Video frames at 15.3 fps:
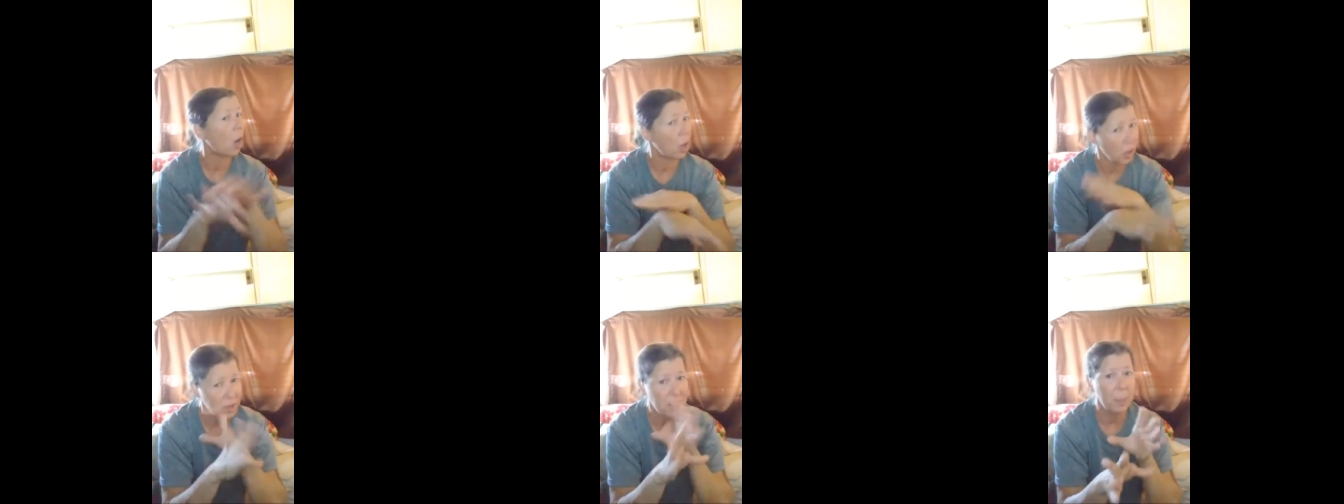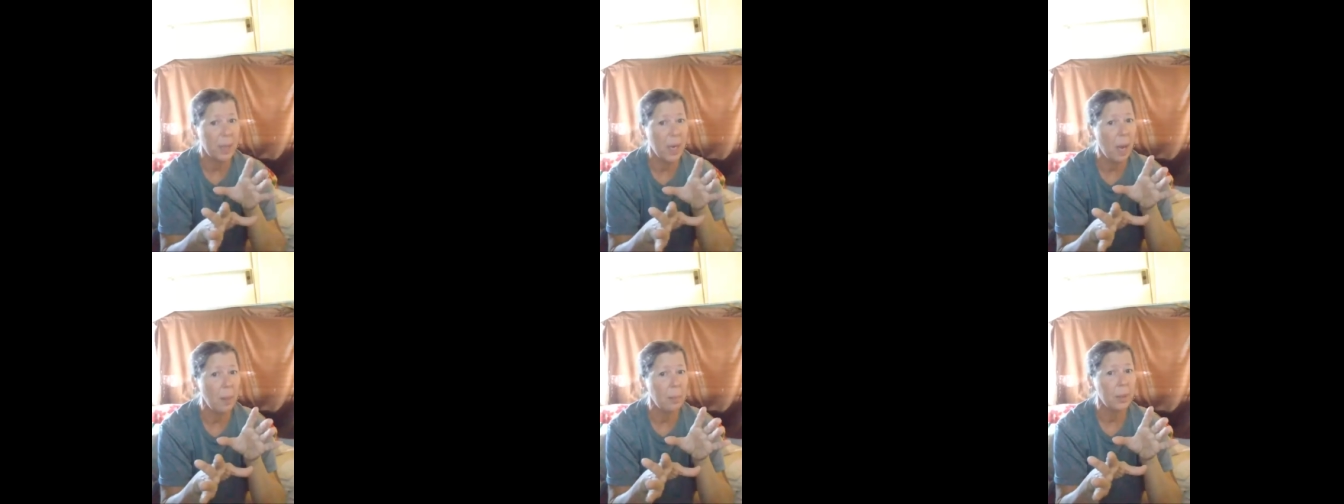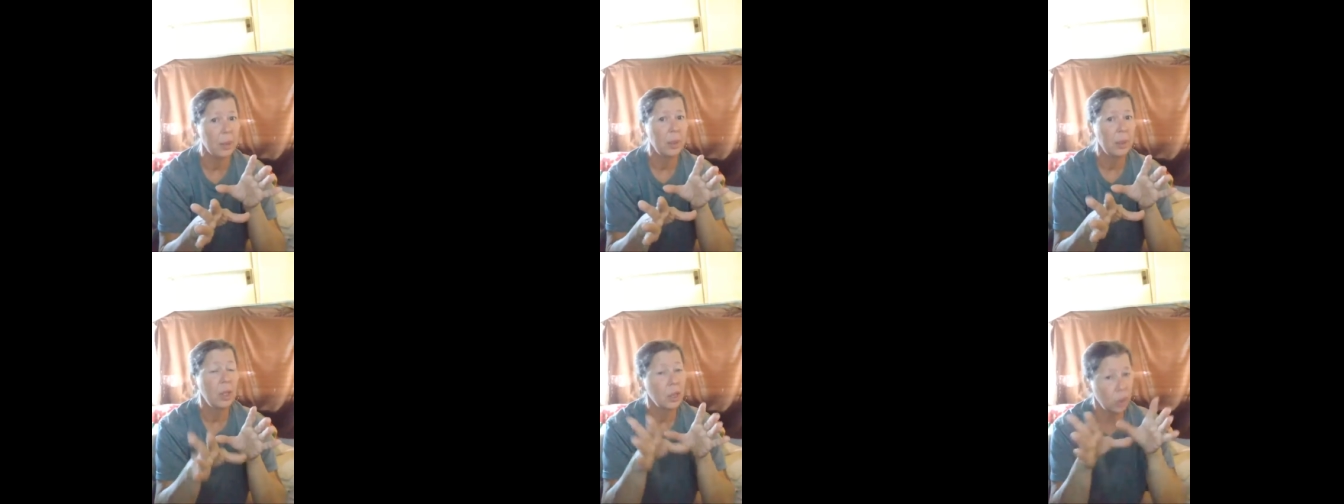All is up and up.
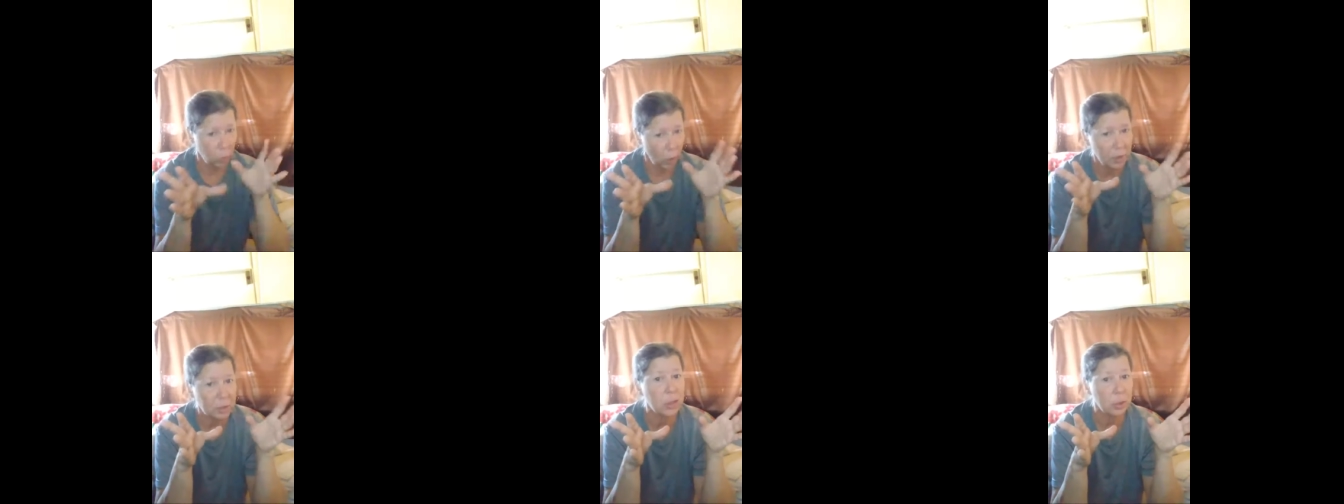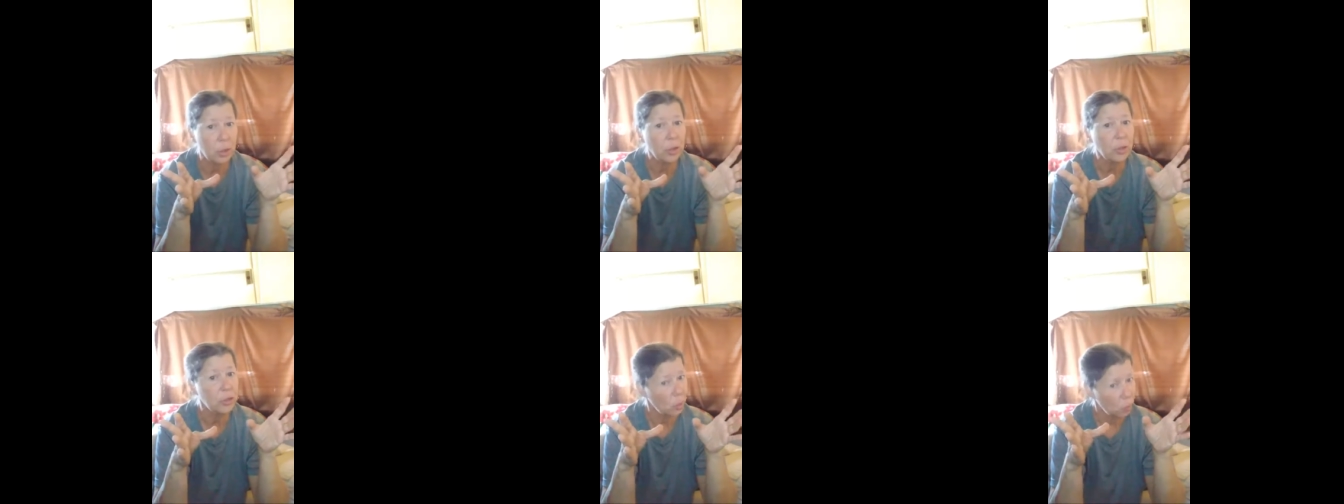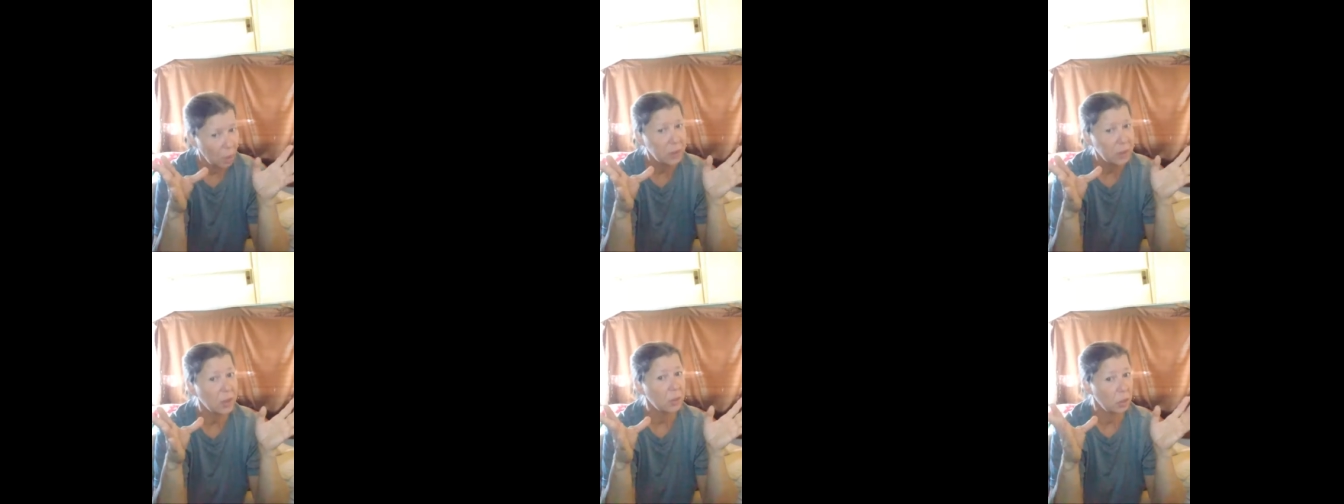You want the truth? You
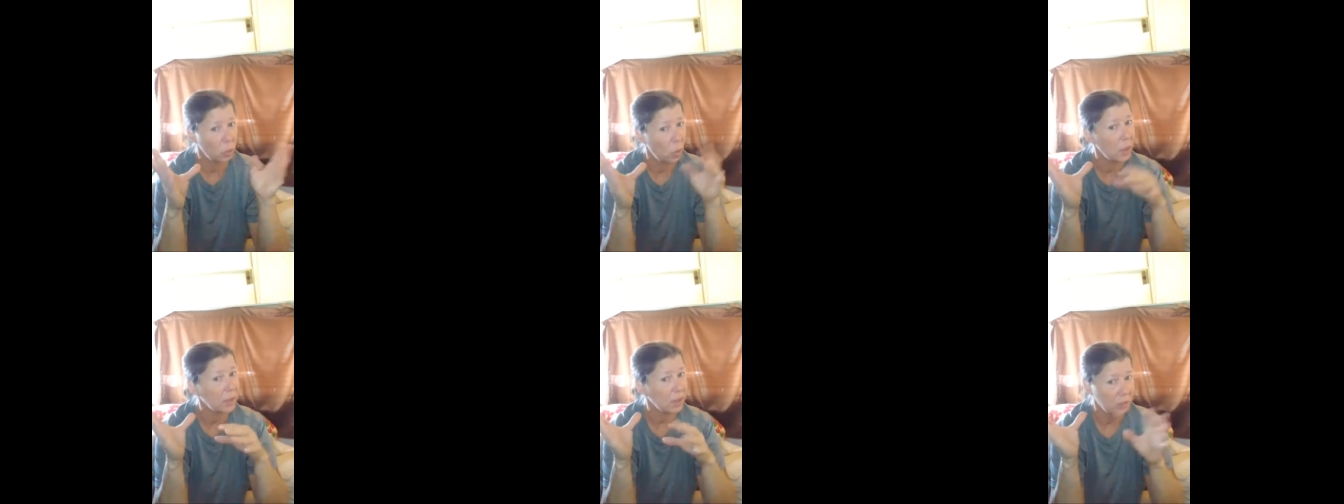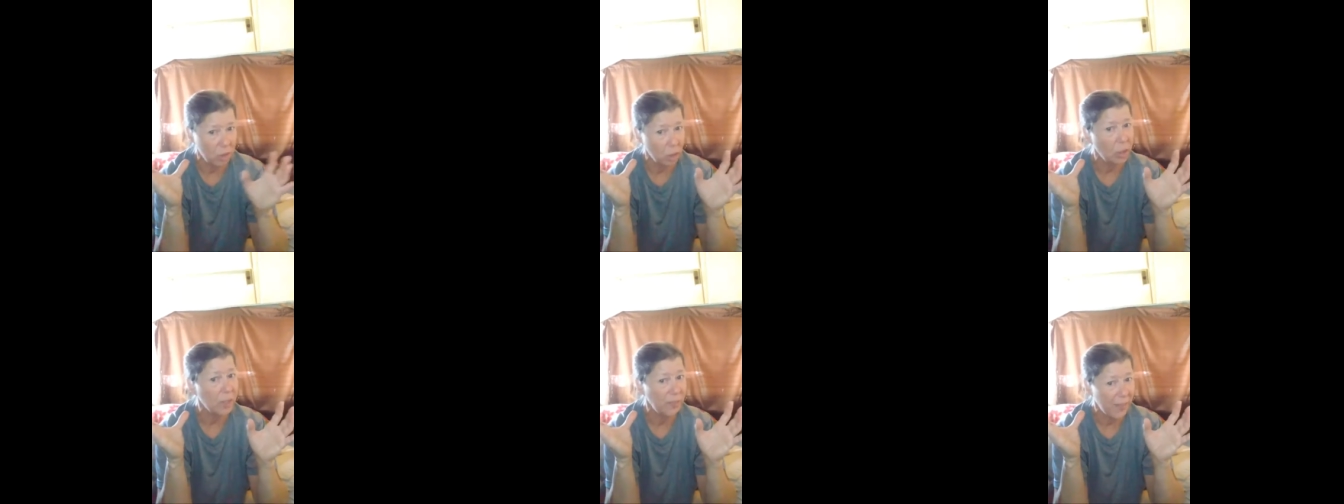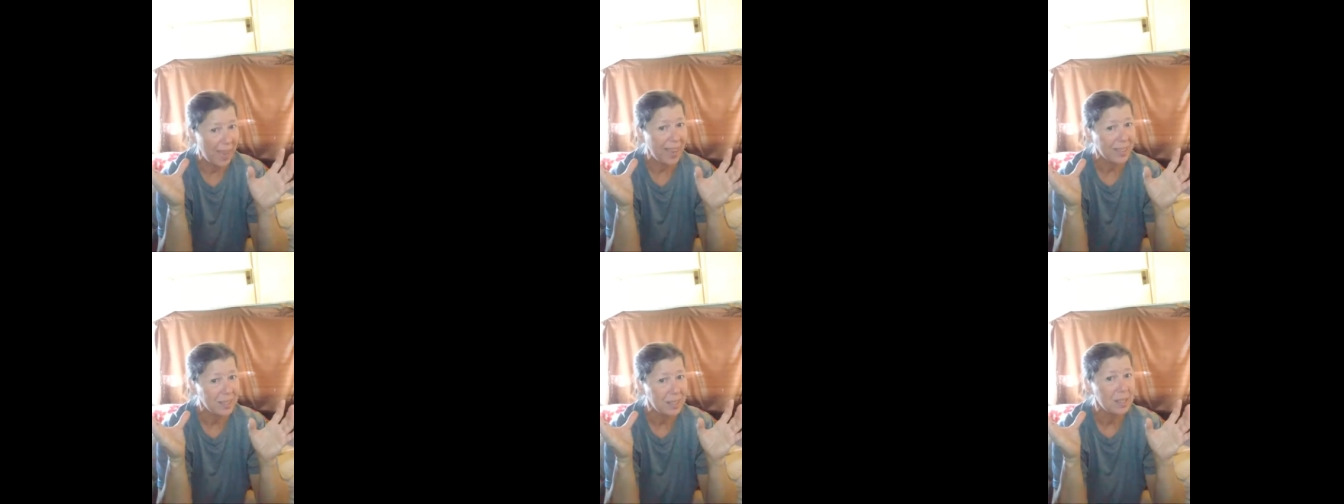want the dirty
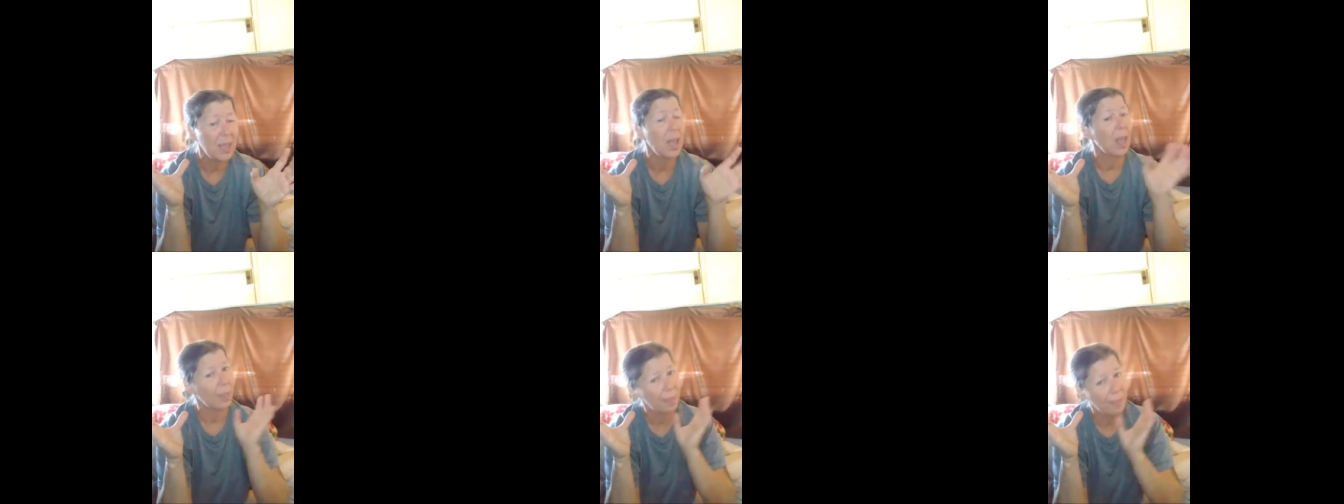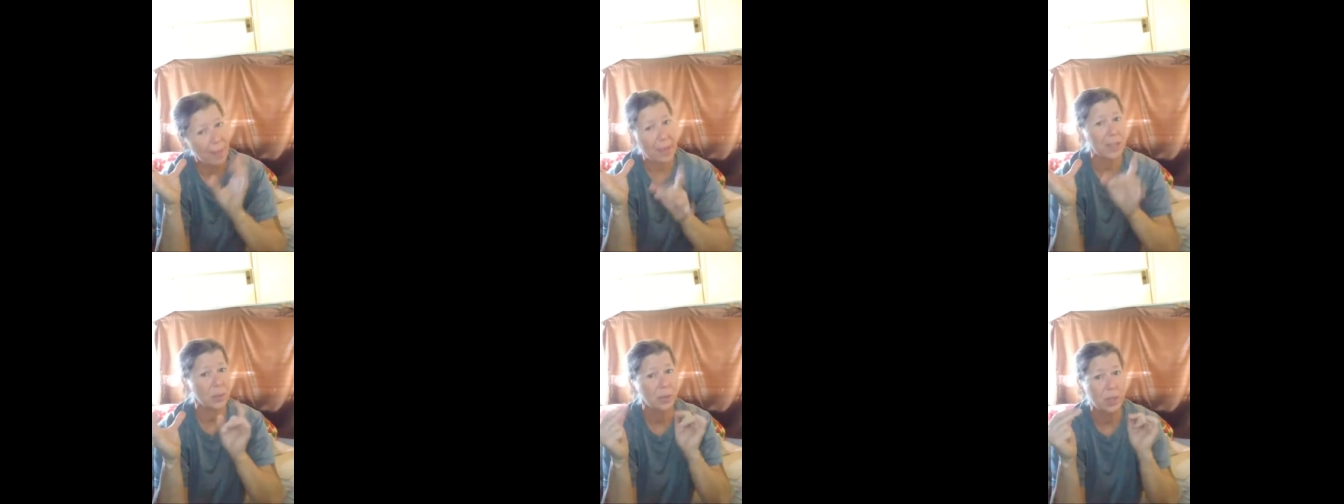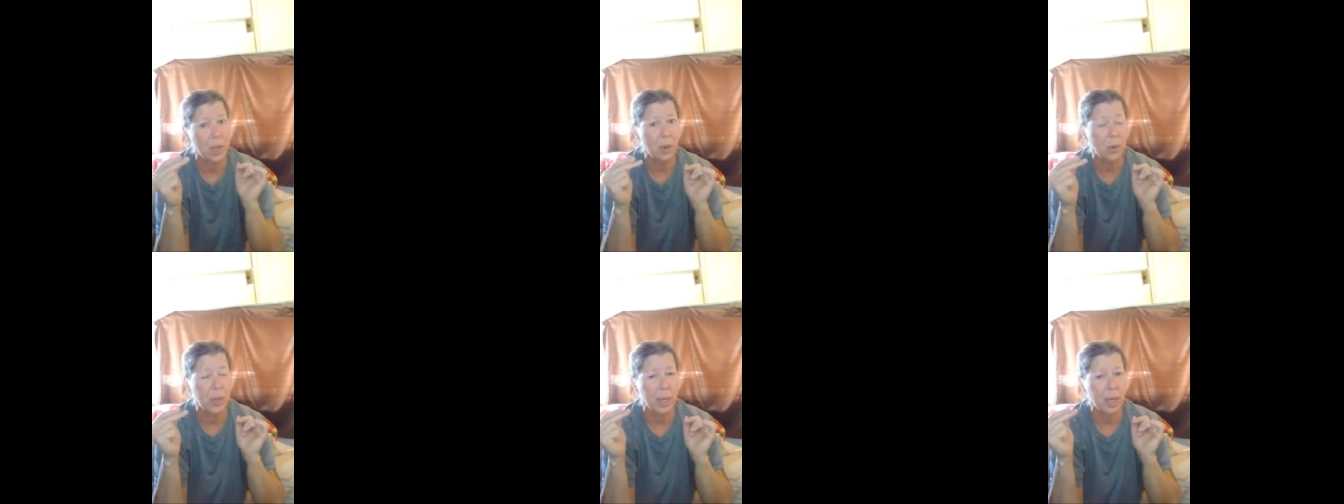facts? That's what's
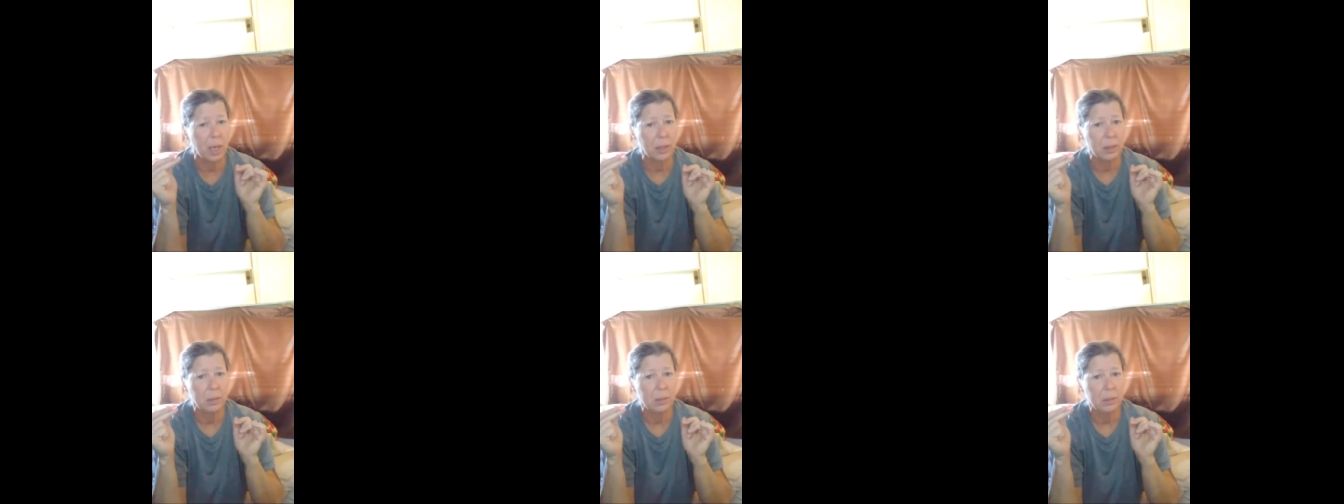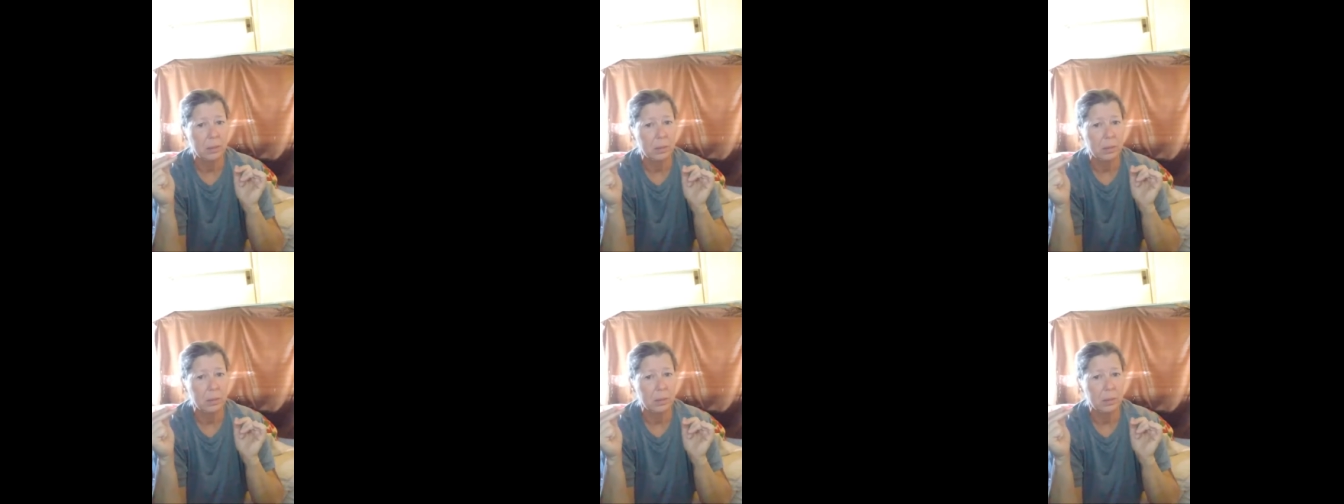going on.